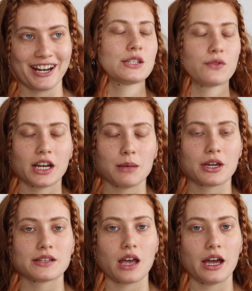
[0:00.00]
It's funny
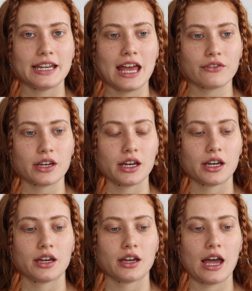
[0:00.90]
because I
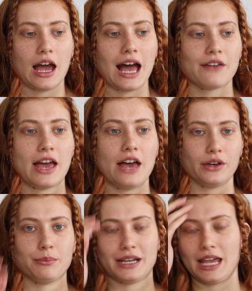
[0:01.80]
never have
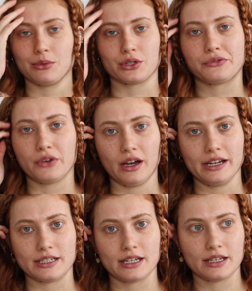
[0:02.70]
ever been able to
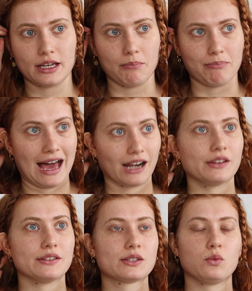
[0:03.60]
find a
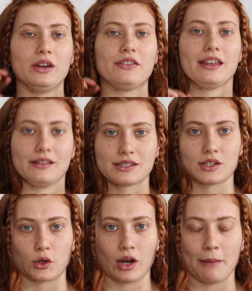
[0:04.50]
balance with
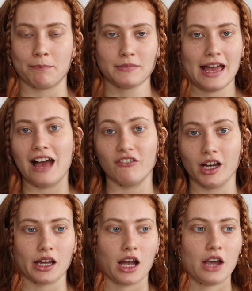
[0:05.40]
Instagram, ever.
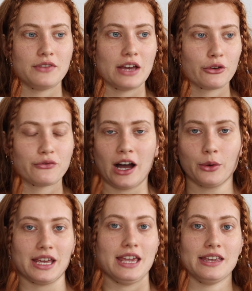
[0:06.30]
Like I've never
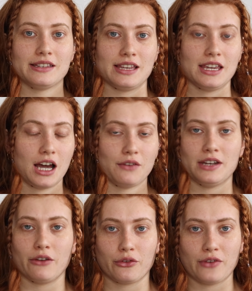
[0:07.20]
found it easy, I've
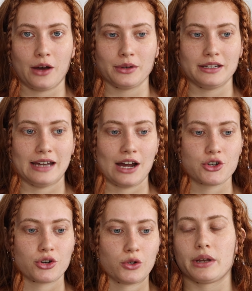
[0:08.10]
never found it
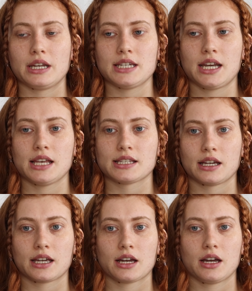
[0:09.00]
natural. When I did it as
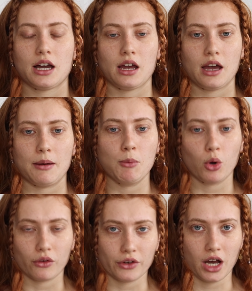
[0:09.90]
like a
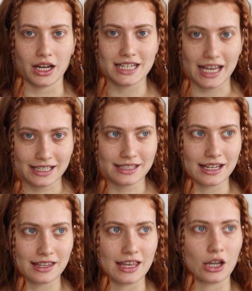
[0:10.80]
more of an
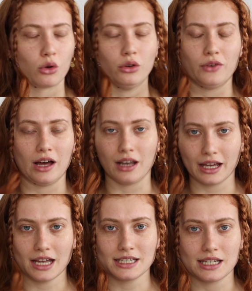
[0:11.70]
artistic thing, or felt
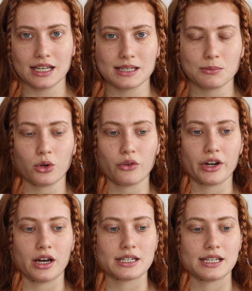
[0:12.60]
like I did it as more of an
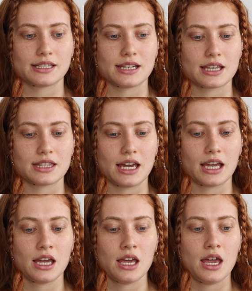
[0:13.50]
artistic
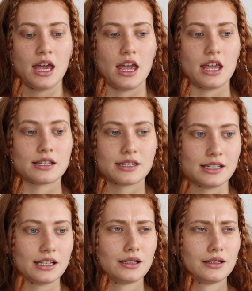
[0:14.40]
thing, it
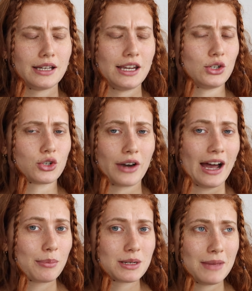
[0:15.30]
still
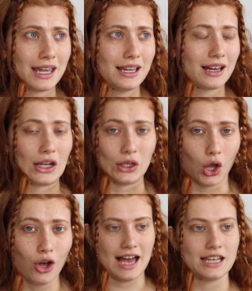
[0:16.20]
entrapped me a
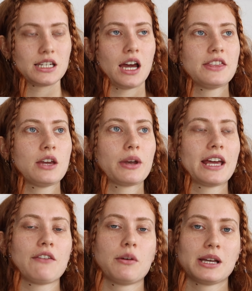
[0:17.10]
lot. And I think when I
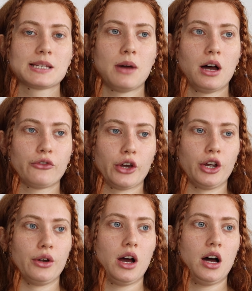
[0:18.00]
gave up my
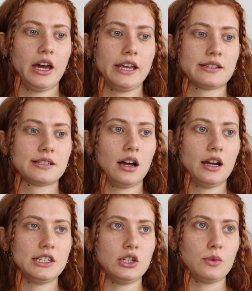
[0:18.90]
smartphone, I
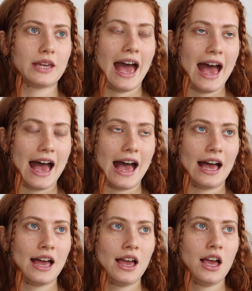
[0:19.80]
started to
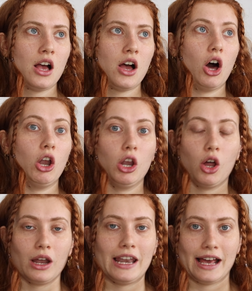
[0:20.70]
care a
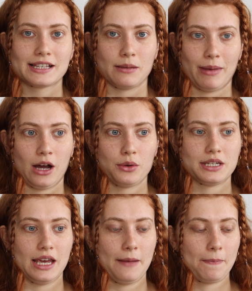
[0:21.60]
lot less about
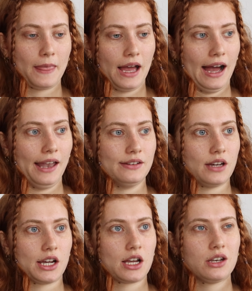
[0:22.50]
it, and
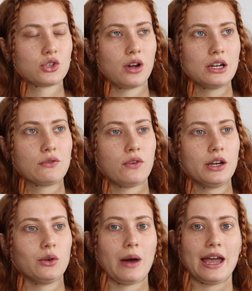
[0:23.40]
I kind of tried to
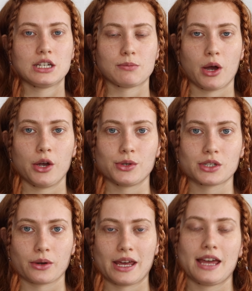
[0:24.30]
find a way to post
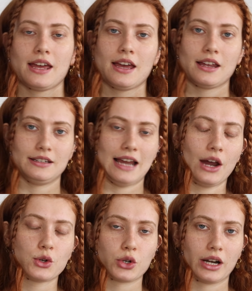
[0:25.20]
on it
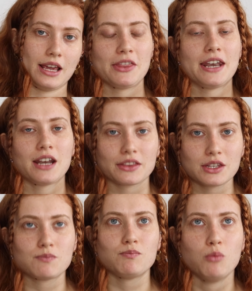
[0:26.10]
naturally. But then like
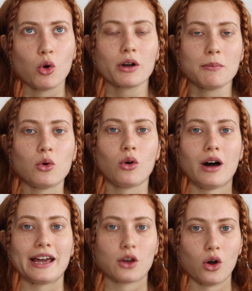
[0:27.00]
this, more and more
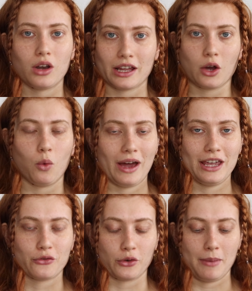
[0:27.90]
I got like away
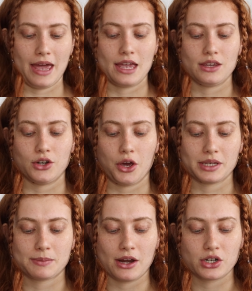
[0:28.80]
from it, you know,
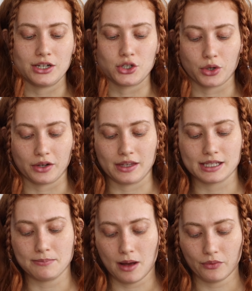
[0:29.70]
especially during
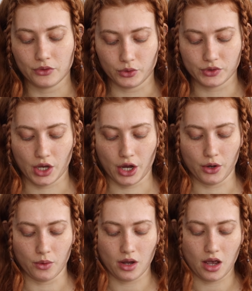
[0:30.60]
this month or
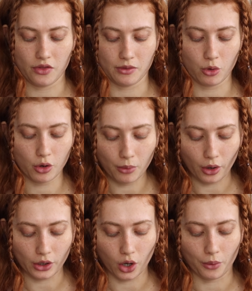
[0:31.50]
so, the more and more
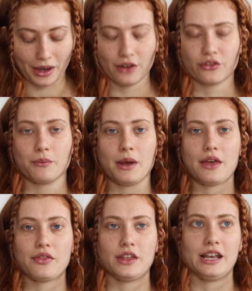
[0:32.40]
I got away from
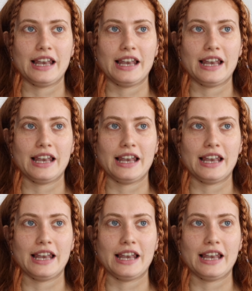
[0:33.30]
it, the